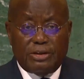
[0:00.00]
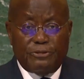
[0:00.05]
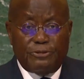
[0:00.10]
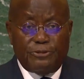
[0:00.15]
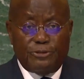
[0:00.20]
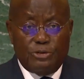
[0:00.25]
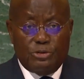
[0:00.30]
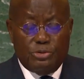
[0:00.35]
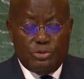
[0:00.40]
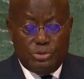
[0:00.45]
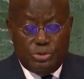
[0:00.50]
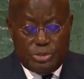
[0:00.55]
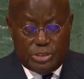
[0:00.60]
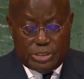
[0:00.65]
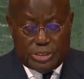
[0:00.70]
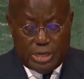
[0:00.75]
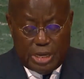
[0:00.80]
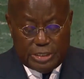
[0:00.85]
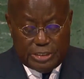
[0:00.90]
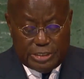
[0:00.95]
a few
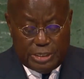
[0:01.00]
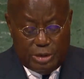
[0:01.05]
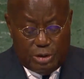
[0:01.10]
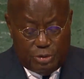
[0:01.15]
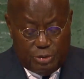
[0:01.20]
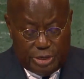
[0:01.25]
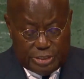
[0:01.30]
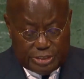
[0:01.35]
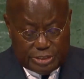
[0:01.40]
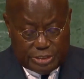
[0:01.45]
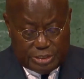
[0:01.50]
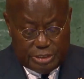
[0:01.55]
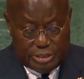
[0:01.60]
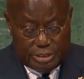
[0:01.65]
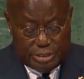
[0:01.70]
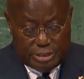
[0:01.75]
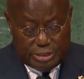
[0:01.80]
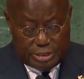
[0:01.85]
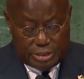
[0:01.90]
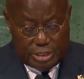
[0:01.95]
searching
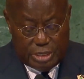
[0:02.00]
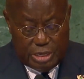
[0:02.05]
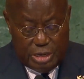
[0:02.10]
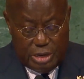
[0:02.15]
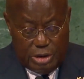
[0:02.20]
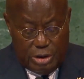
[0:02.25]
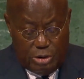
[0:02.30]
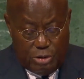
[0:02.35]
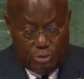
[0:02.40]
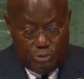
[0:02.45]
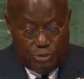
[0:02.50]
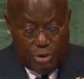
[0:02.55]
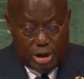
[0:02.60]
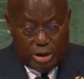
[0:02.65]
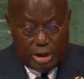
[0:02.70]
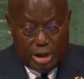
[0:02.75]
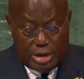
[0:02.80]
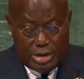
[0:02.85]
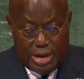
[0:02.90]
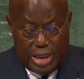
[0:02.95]
questions,
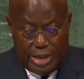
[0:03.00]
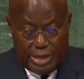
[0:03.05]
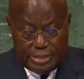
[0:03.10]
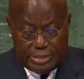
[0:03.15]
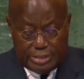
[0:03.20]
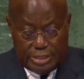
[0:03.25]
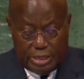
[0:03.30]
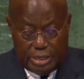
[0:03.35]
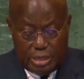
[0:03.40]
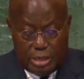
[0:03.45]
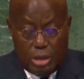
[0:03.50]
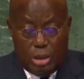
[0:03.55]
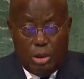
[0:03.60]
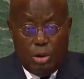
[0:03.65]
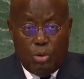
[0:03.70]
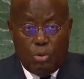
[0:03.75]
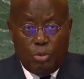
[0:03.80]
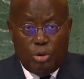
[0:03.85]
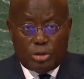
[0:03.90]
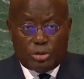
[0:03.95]
recognizing
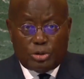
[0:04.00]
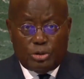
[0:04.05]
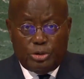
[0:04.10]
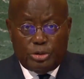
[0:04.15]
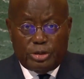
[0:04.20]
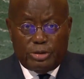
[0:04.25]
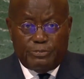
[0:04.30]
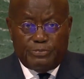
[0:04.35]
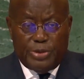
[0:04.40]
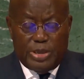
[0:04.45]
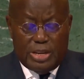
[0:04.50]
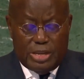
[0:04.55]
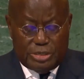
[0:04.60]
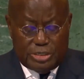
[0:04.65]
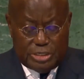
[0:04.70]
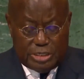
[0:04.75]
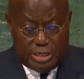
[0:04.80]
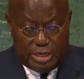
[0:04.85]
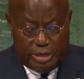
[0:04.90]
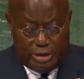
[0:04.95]
what could have been
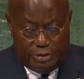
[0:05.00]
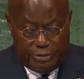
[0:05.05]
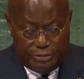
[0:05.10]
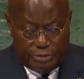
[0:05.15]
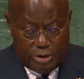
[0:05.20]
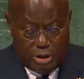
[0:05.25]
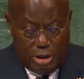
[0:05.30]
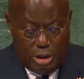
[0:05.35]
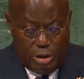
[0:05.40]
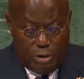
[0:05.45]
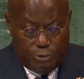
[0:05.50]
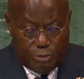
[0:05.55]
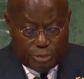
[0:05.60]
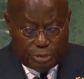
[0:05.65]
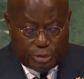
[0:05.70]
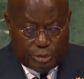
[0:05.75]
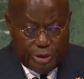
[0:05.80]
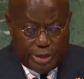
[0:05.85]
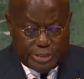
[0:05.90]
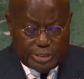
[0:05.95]
achieved
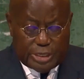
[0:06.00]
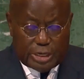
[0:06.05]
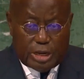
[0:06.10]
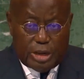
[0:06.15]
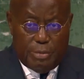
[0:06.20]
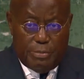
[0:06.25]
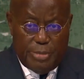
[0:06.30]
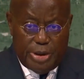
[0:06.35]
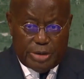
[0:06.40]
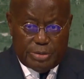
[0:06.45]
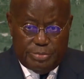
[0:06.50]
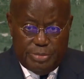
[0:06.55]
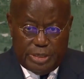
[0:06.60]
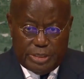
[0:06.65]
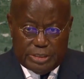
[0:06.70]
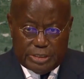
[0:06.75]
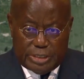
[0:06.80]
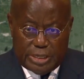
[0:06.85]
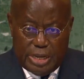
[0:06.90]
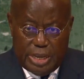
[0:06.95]
with greater
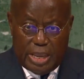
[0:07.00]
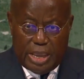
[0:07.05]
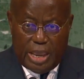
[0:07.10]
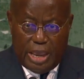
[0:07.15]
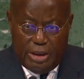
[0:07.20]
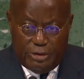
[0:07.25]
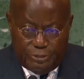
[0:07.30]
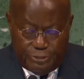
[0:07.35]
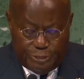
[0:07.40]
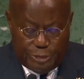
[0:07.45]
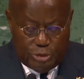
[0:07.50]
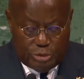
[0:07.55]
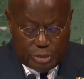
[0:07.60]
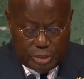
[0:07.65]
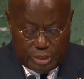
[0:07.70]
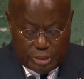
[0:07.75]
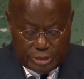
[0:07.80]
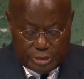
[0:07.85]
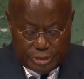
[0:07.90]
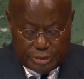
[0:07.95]
commitment and
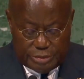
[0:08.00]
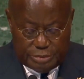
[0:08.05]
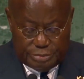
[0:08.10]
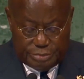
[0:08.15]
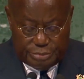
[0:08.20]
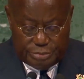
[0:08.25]
focus.